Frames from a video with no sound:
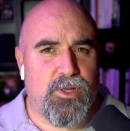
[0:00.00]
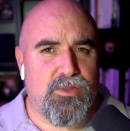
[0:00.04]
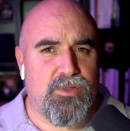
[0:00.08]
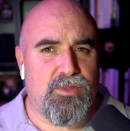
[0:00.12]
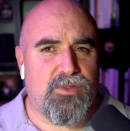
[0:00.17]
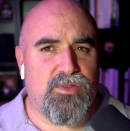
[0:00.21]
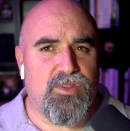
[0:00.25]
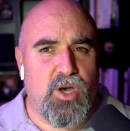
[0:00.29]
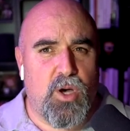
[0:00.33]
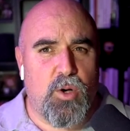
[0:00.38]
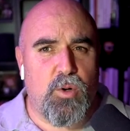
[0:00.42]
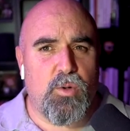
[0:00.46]

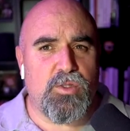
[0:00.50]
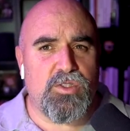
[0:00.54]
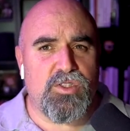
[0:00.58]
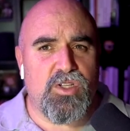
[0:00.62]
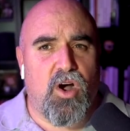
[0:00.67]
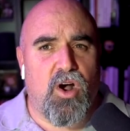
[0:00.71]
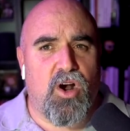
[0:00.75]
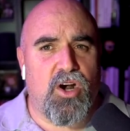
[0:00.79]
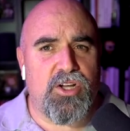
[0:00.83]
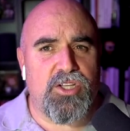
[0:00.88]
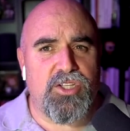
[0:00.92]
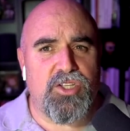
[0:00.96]
Those
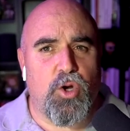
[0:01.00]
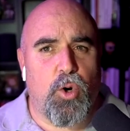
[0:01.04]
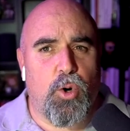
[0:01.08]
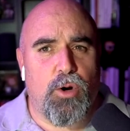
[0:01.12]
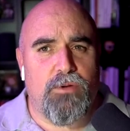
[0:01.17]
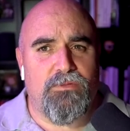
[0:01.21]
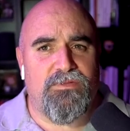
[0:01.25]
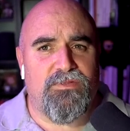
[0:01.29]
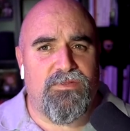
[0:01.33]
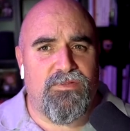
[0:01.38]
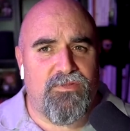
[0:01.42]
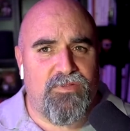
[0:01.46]
are your
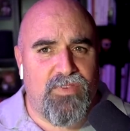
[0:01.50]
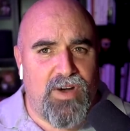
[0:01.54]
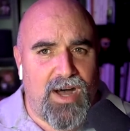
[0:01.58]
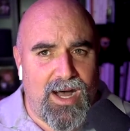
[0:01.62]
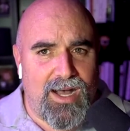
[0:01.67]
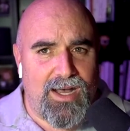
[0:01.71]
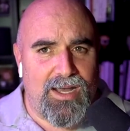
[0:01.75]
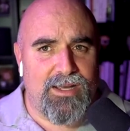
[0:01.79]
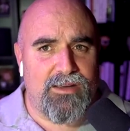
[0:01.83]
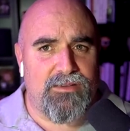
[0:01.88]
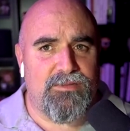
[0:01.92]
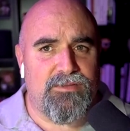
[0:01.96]

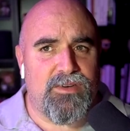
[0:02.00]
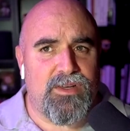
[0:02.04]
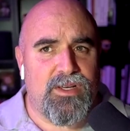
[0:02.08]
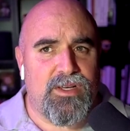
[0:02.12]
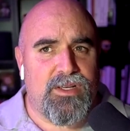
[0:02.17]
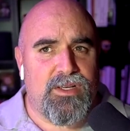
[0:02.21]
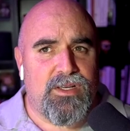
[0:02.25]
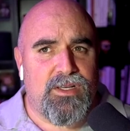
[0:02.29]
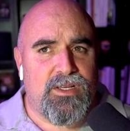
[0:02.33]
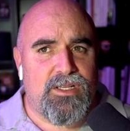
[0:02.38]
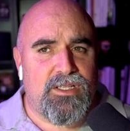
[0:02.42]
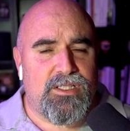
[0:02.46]
5
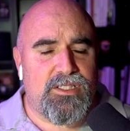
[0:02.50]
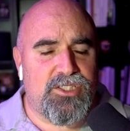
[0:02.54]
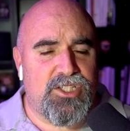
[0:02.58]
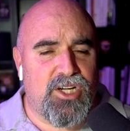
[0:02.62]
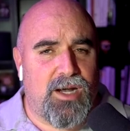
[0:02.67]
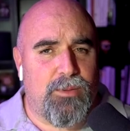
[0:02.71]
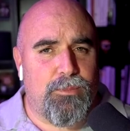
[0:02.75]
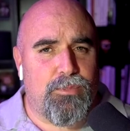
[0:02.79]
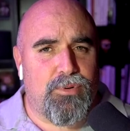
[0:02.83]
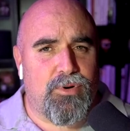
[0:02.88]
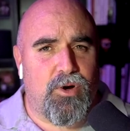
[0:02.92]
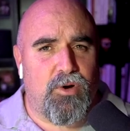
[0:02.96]
job
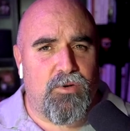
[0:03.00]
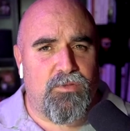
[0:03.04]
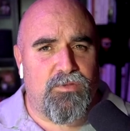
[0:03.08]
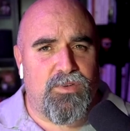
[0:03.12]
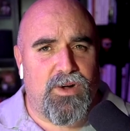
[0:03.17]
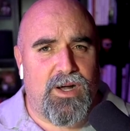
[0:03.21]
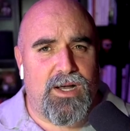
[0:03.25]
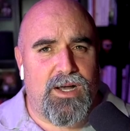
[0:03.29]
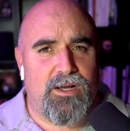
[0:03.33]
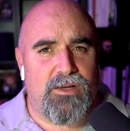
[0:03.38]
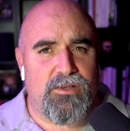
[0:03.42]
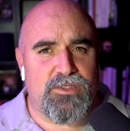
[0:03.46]

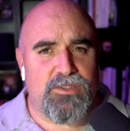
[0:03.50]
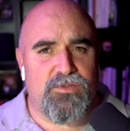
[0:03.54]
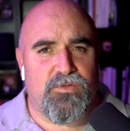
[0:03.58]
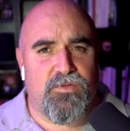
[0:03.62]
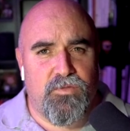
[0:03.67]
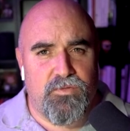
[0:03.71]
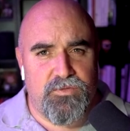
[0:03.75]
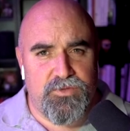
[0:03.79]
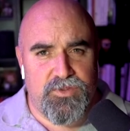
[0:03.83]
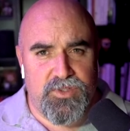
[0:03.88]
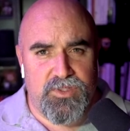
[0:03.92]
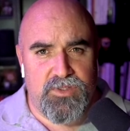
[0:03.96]
profiles
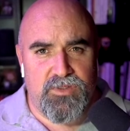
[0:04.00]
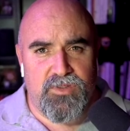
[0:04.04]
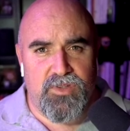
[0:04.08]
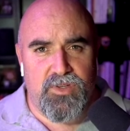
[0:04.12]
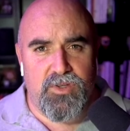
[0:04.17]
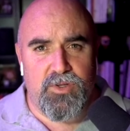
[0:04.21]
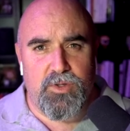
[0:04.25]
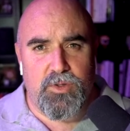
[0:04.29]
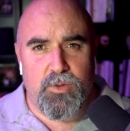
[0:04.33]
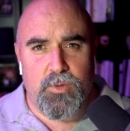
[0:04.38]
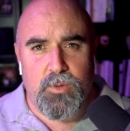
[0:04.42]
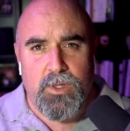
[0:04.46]
to
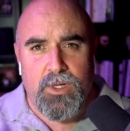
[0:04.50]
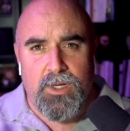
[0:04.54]
do